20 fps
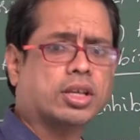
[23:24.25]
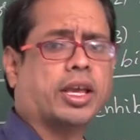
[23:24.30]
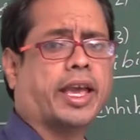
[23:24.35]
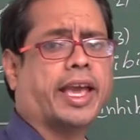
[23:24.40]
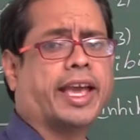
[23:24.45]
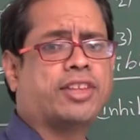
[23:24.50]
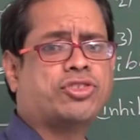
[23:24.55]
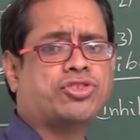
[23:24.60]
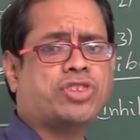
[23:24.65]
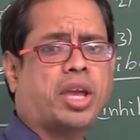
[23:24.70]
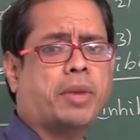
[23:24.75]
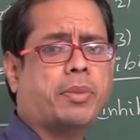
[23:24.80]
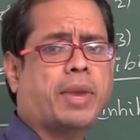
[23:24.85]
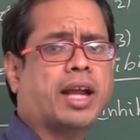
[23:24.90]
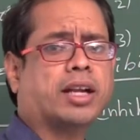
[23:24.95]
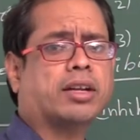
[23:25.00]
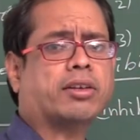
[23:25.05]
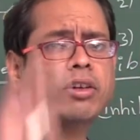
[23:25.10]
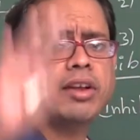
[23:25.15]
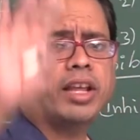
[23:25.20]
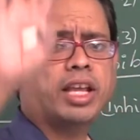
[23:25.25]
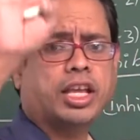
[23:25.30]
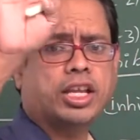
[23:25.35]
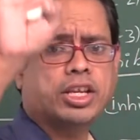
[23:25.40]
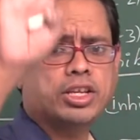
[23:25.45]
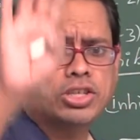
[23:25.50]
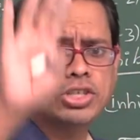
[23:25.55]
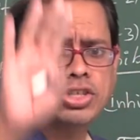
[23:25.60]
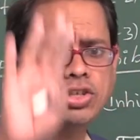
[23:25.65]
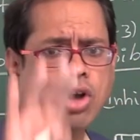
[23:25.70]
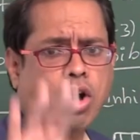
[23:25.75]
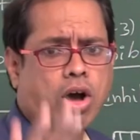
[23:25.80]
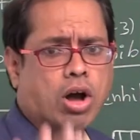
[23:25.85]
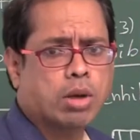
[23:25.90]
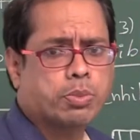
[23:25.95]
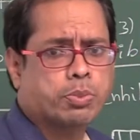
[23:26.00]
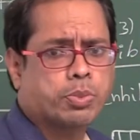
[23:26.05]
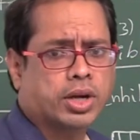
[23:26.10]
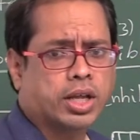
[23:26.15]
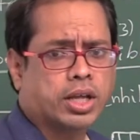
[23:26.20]
enzyme activity
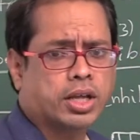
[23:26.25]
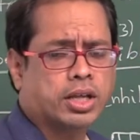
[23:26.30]
stopped,